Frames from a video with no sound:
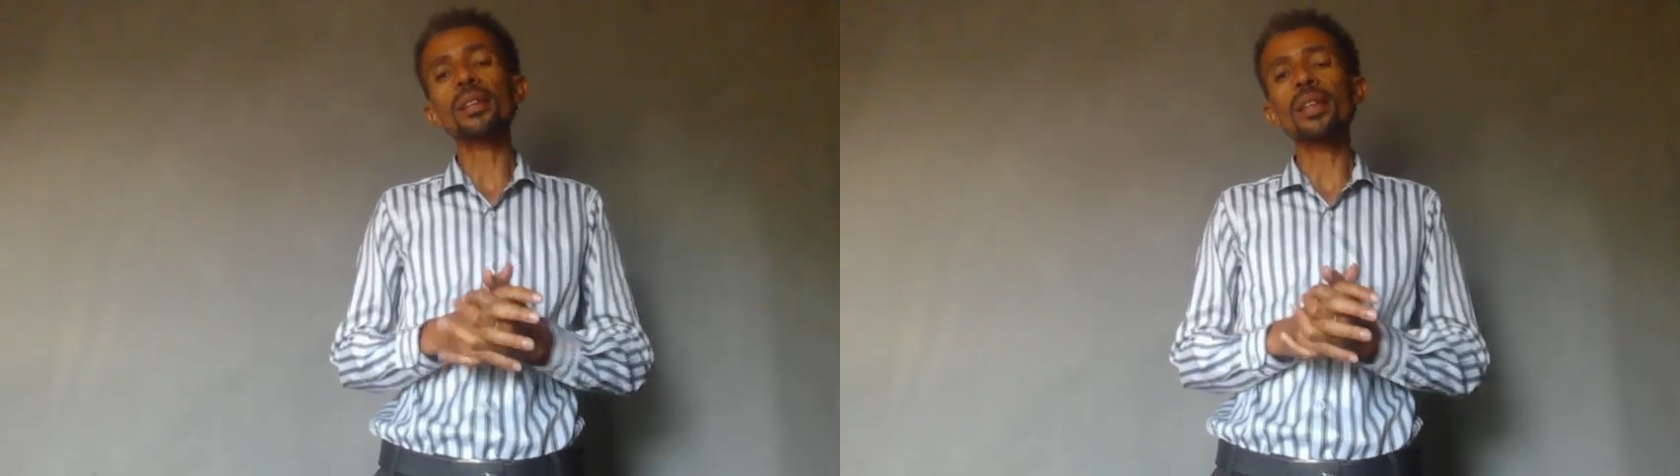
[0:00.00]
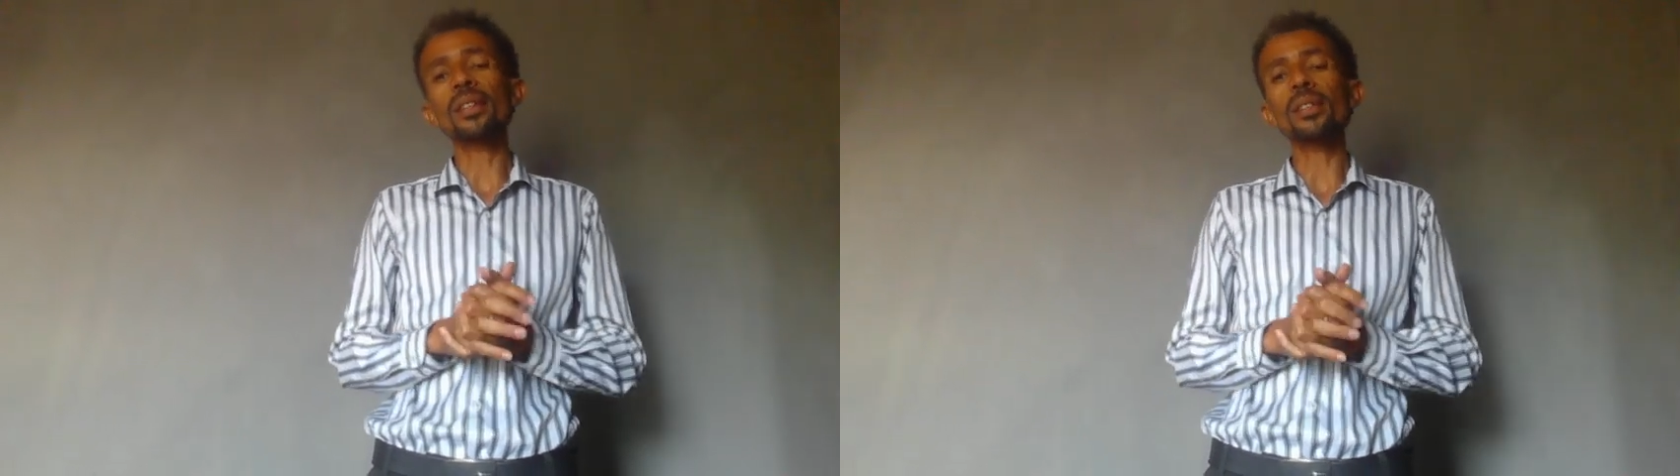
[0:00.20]

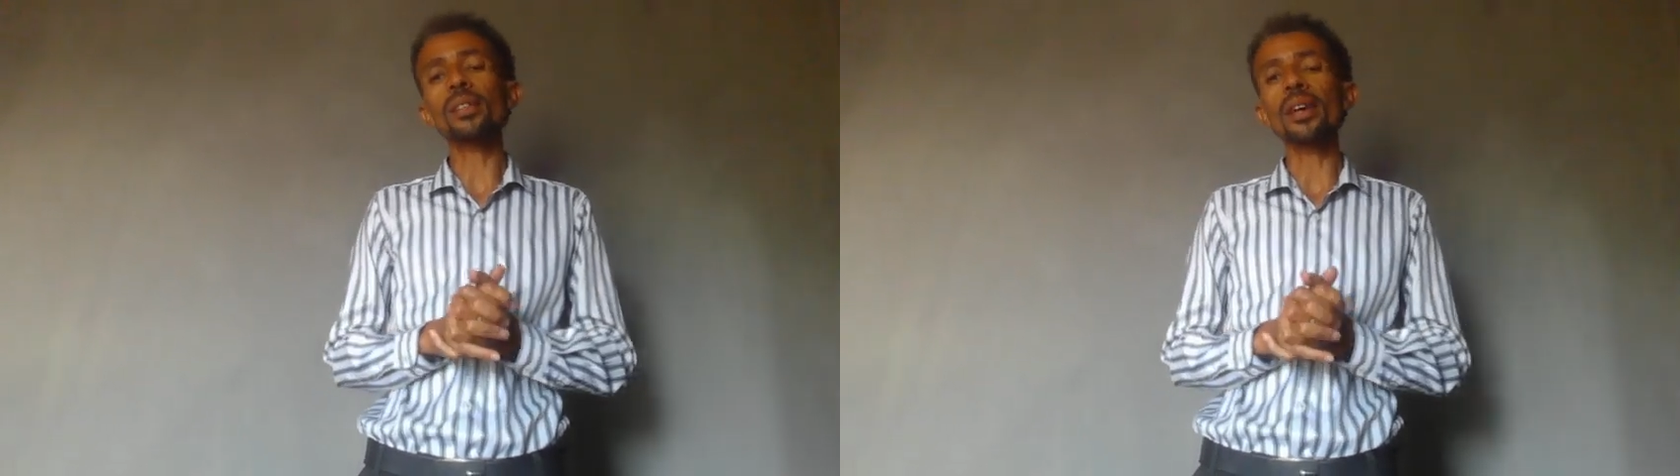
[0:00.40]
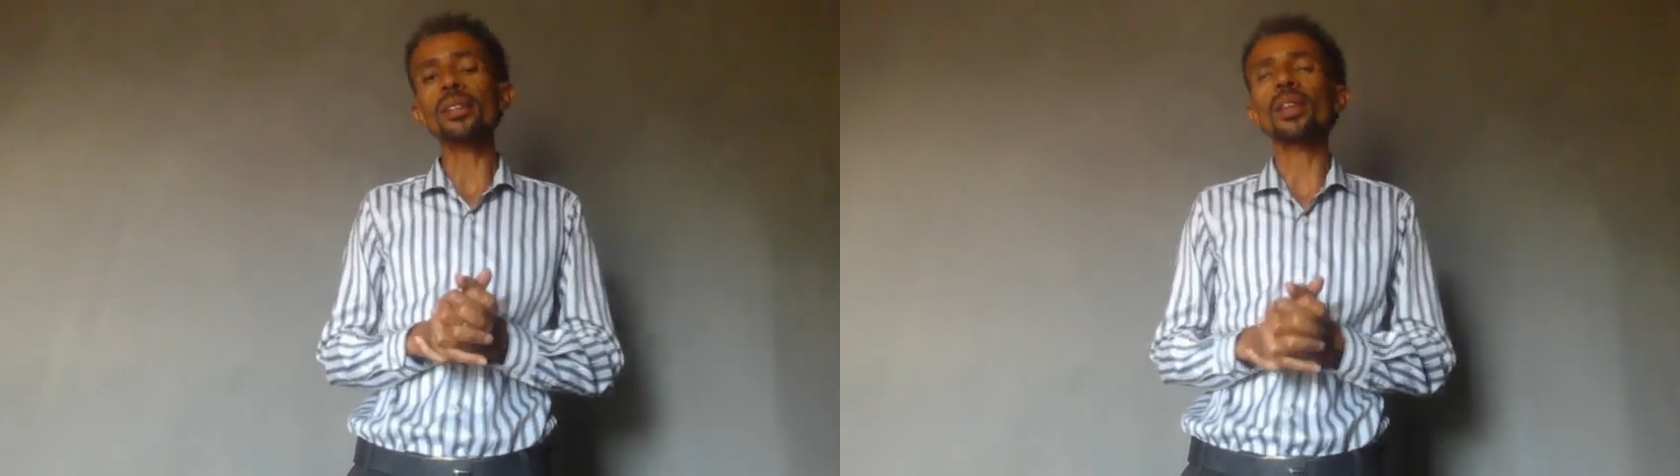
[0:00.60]
techniques
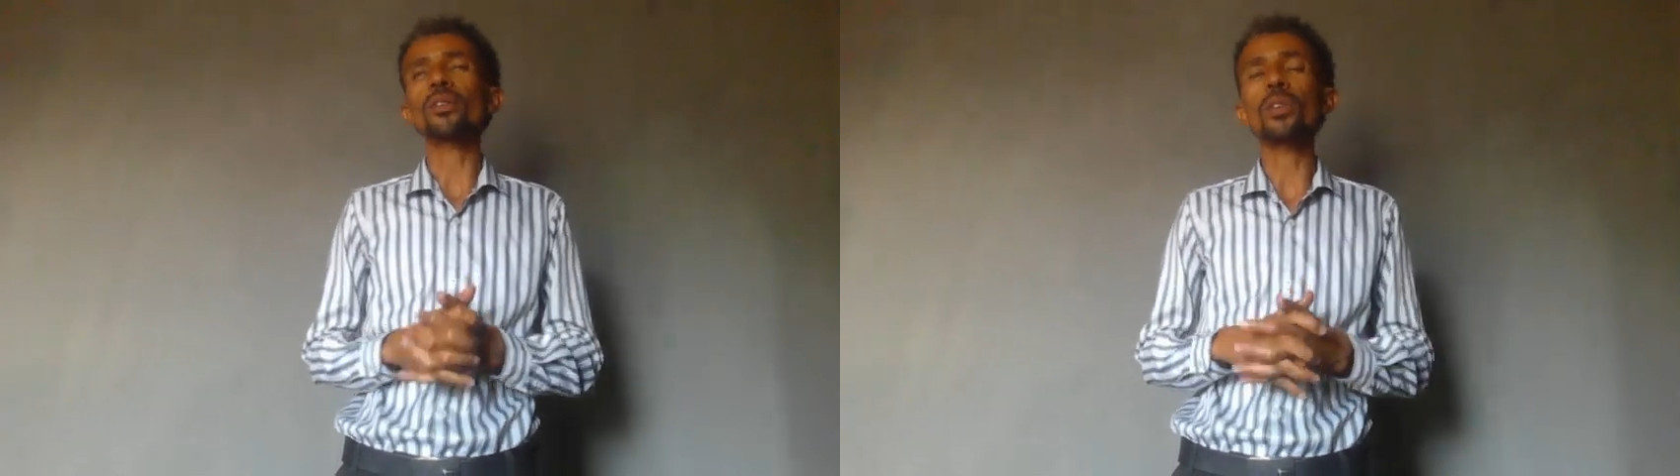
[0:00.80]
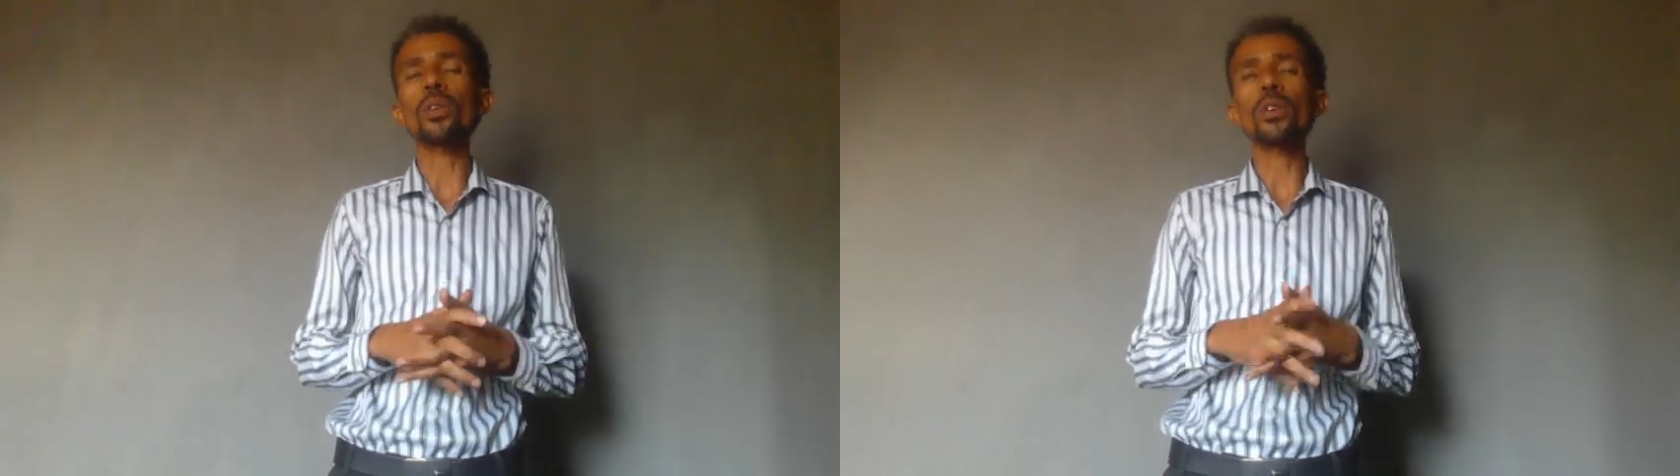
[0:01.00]
are there
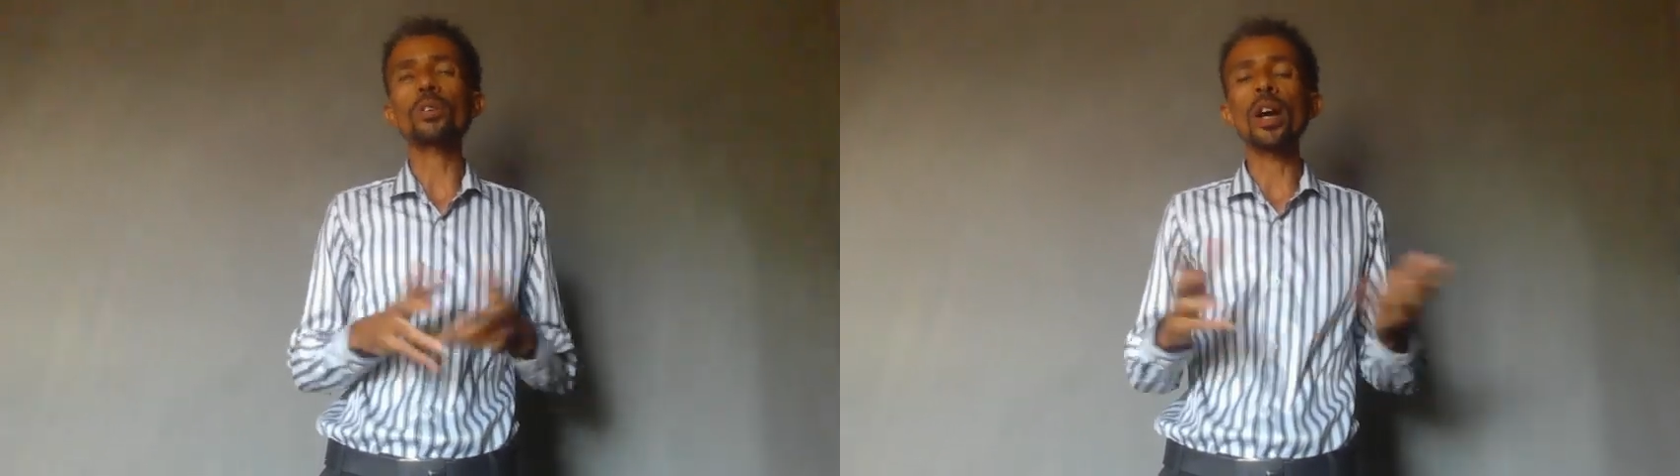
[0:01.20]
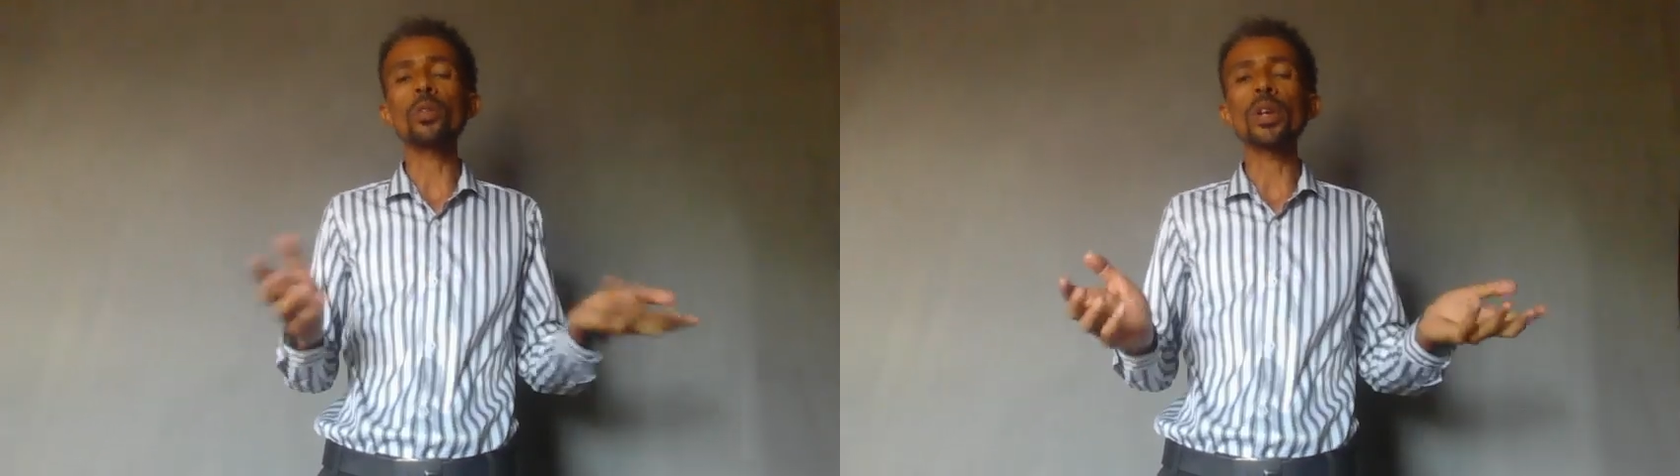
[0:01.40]
for
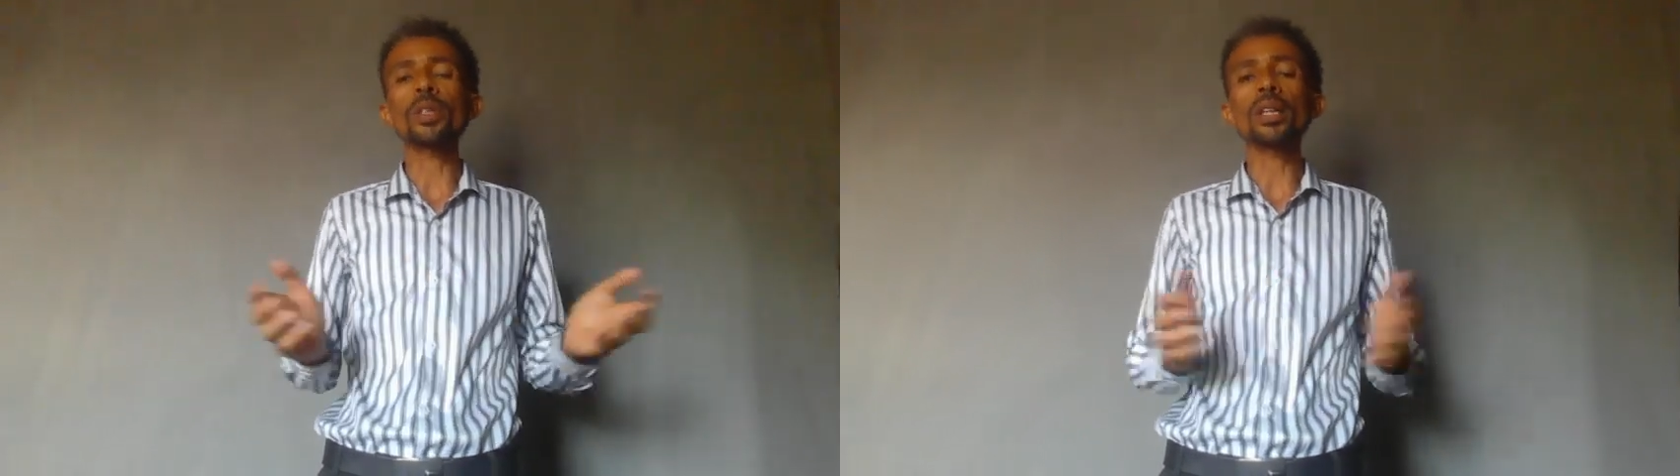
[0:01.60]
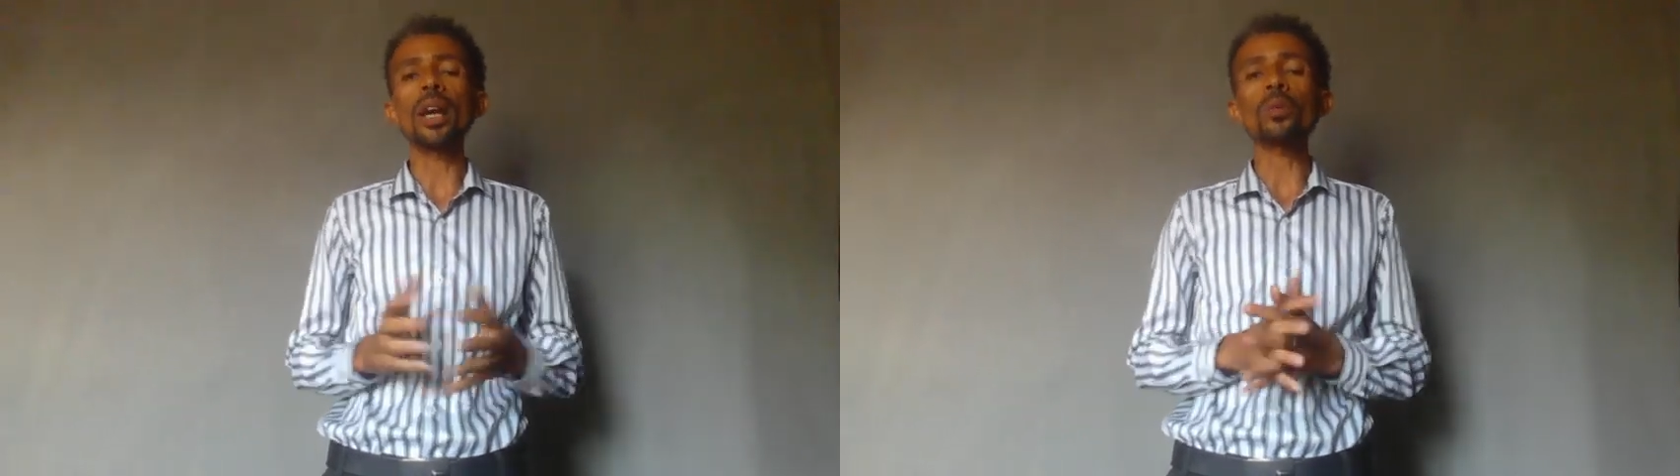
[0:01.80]

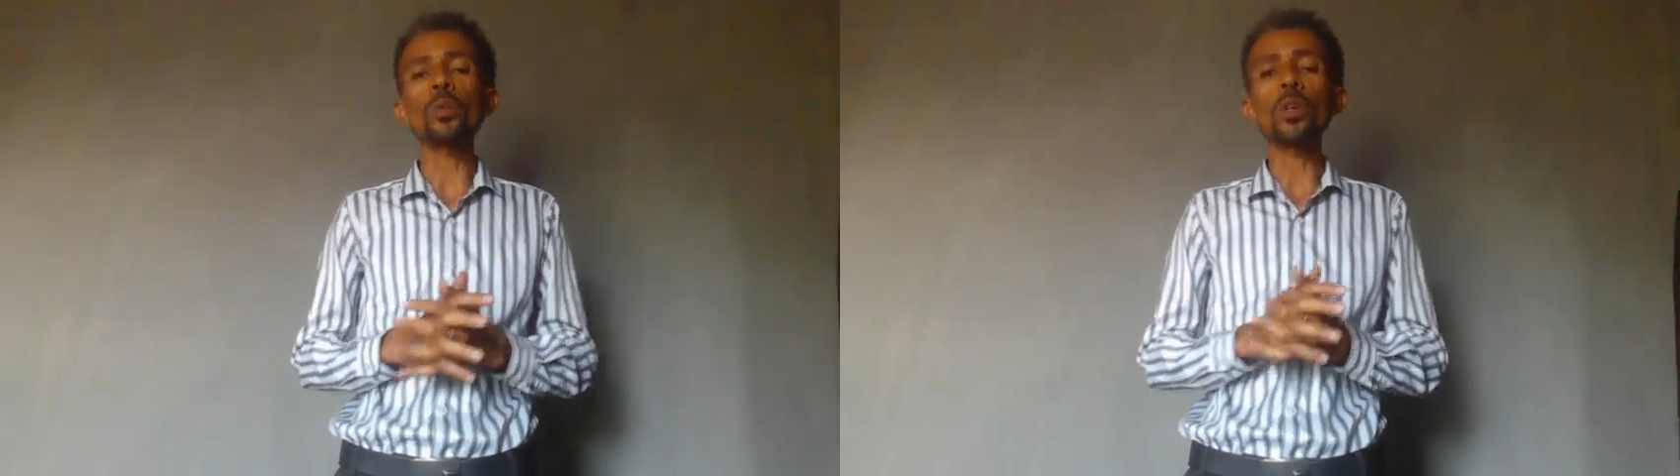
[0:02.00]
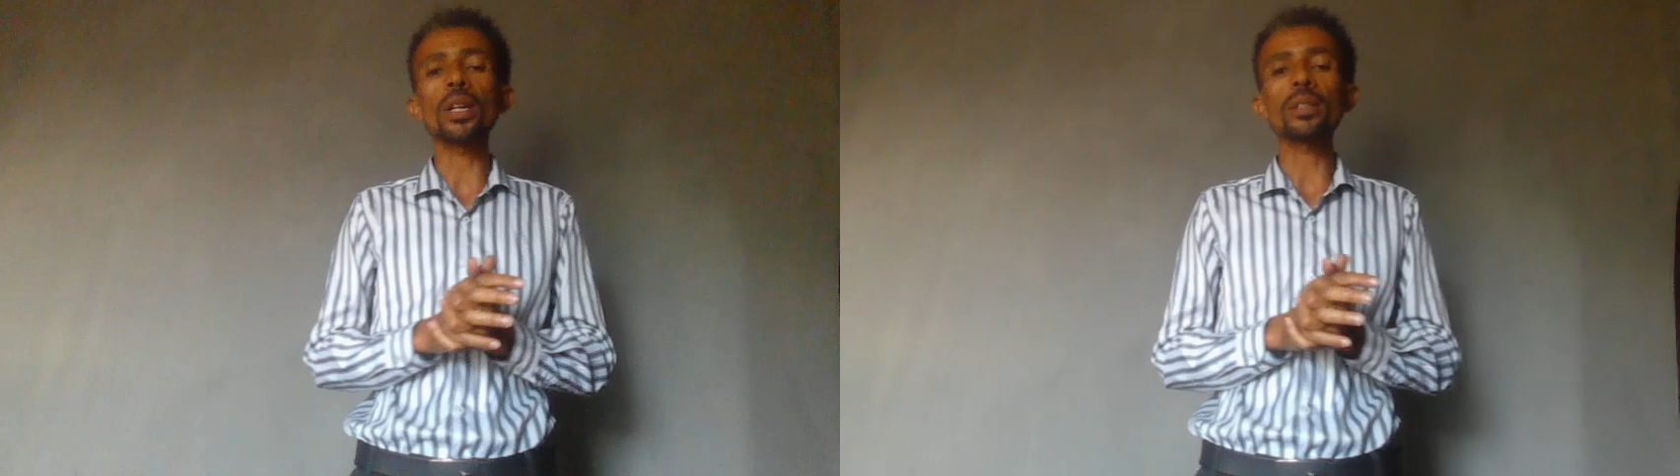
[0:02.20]
evaluating our
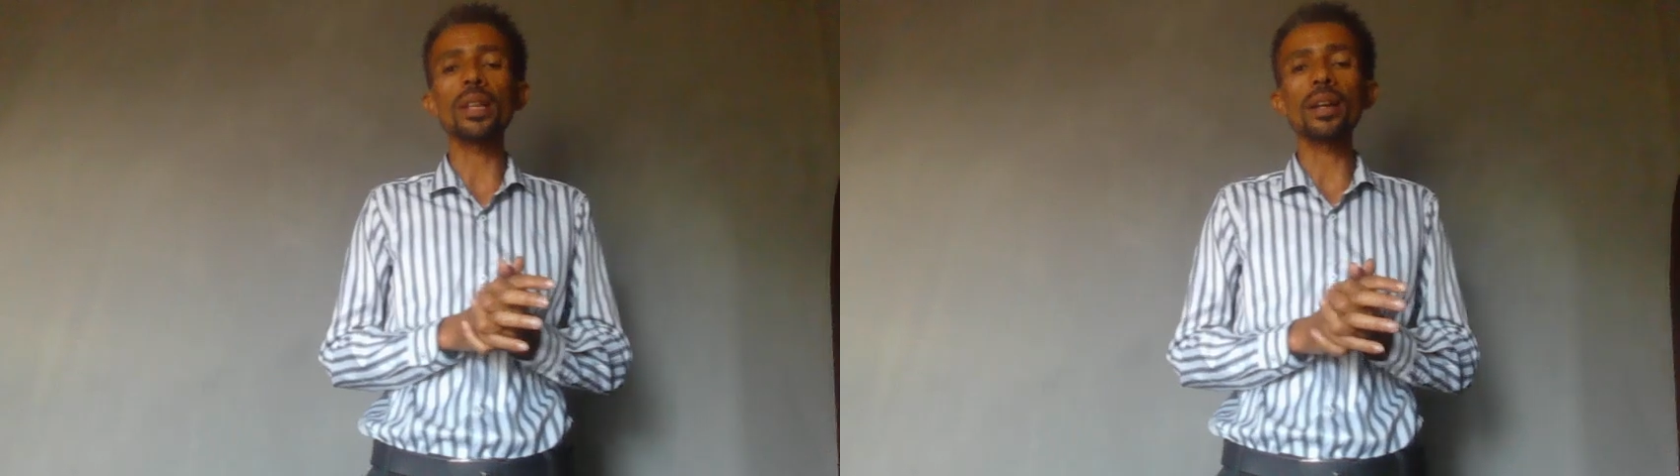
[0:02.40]
model,